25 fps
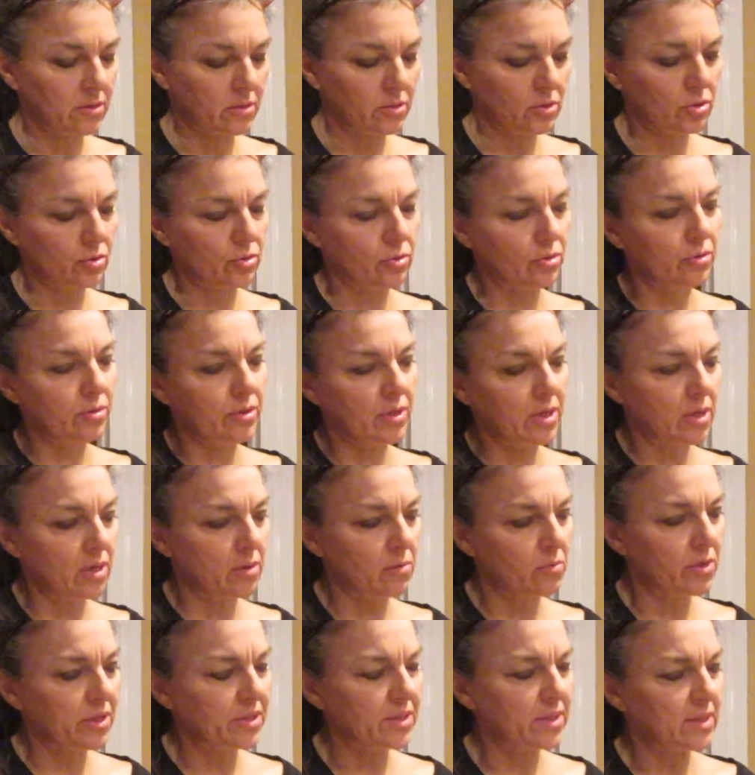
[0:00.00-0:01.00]
screwed in
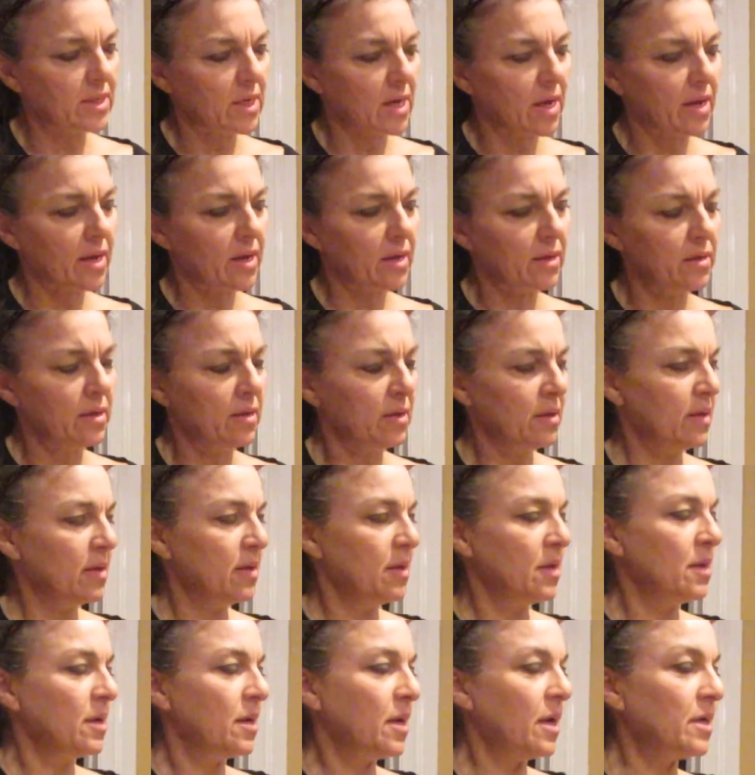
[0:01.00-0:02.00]
on one side.
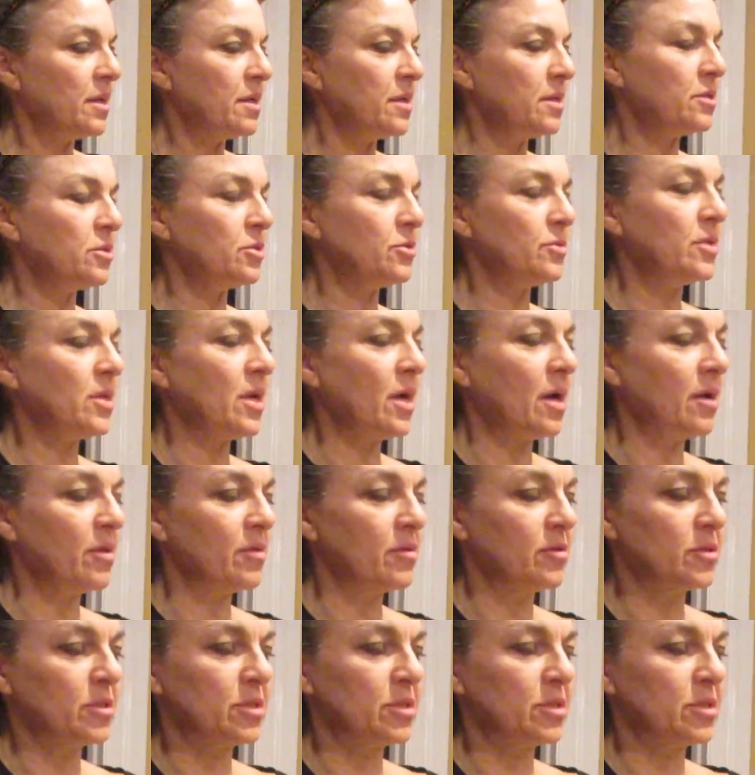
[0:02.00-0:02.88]
I didn't do the other